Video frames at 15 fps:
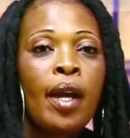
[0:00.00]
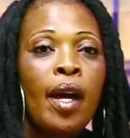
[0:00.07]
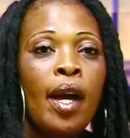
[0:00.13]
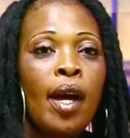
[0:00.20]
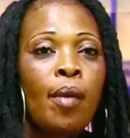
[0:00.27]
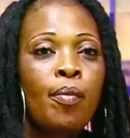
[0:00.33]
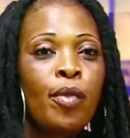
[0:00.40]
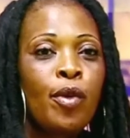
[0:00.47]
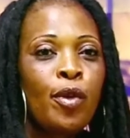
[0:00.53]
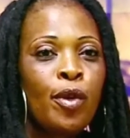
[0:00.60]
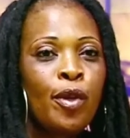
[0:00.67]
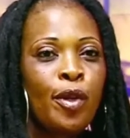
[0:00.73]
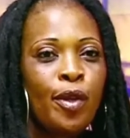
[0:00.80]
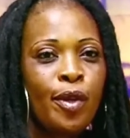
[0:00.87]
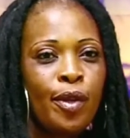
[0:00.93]
I'm um, good
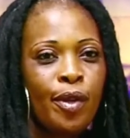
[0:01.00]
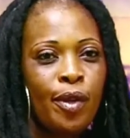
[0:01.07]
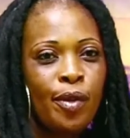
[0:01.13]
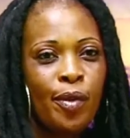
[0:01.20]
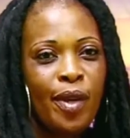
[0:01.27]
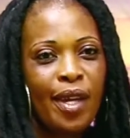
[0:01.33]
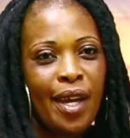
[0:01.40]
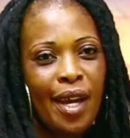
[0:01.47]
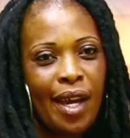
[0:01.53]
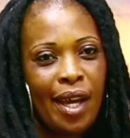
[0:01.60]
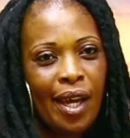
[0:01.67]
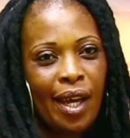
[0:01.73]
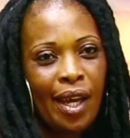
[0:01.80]
to re